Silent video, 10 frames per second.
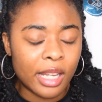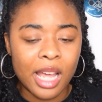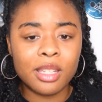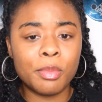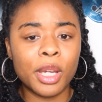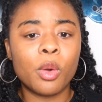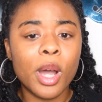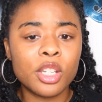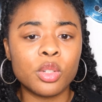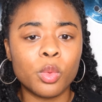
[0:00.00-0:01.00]
That's the big
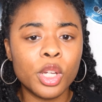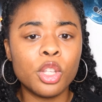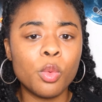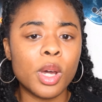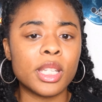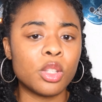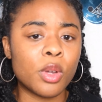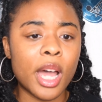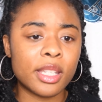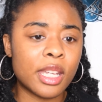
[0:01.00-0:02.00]
question. When you want to?
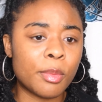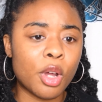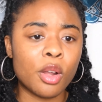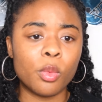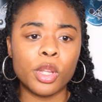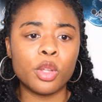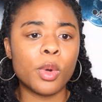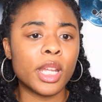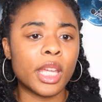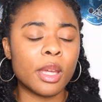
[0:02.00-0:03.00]
You got Sam Darnold. When
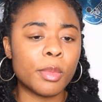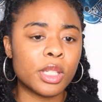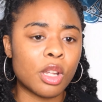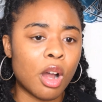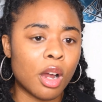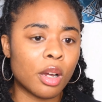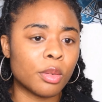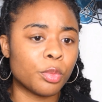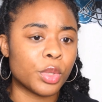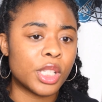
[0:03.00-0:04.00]
you want to get him a
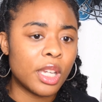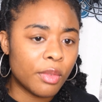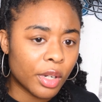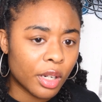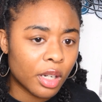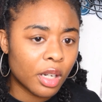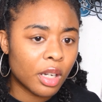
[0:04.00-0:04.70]
star receiver?